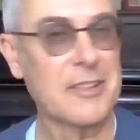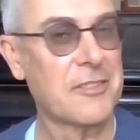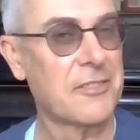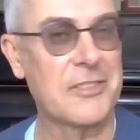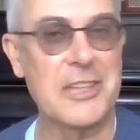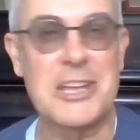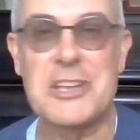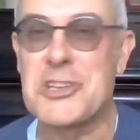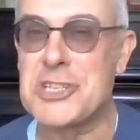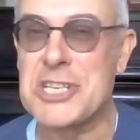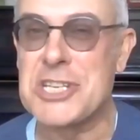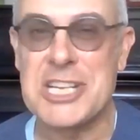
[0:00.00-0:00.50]

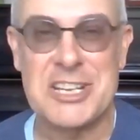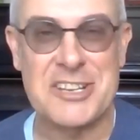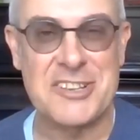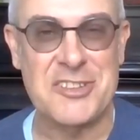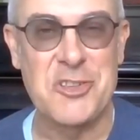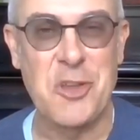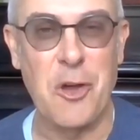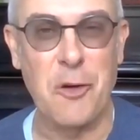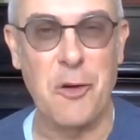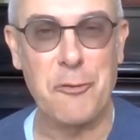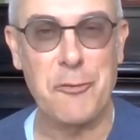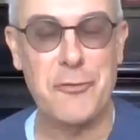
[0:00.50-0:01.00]
Then she is
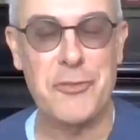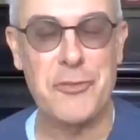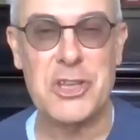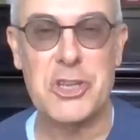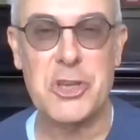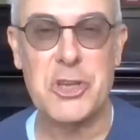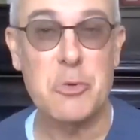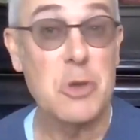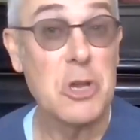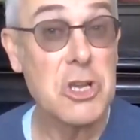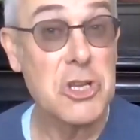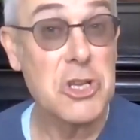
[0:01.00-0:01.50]
not for
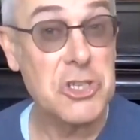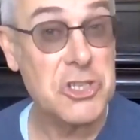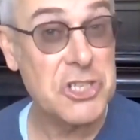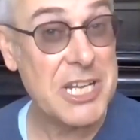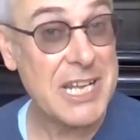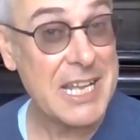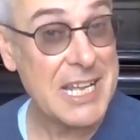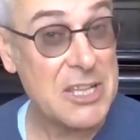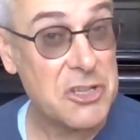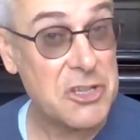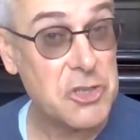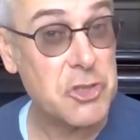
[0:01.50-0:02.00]
you,
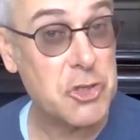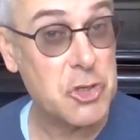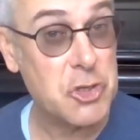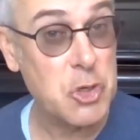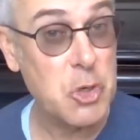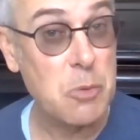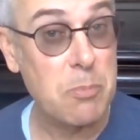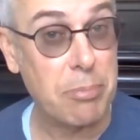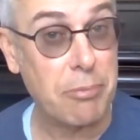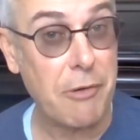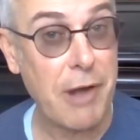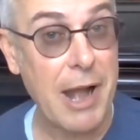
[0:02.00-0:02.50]
she is
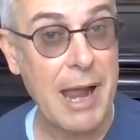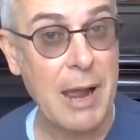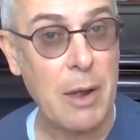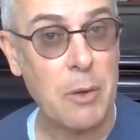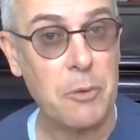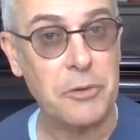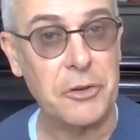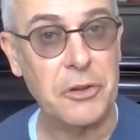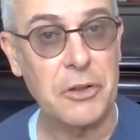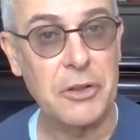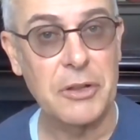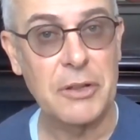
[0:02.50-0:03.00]
too
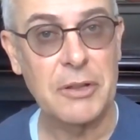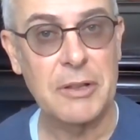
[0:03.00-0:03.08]
proud.